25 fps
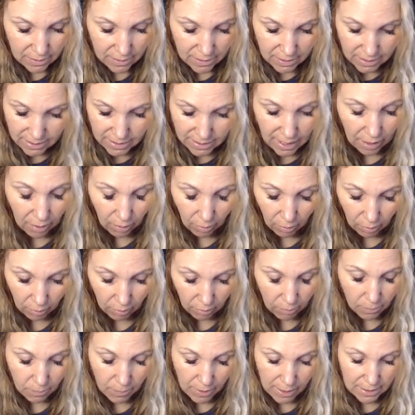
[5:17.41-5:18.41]

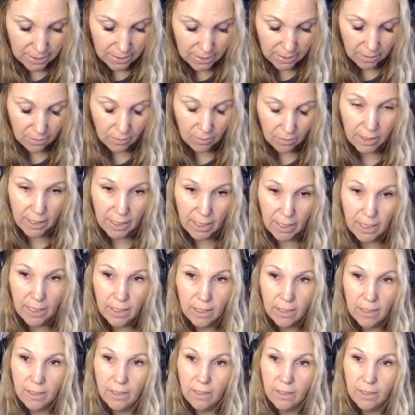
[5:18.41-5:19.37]
cell, basically.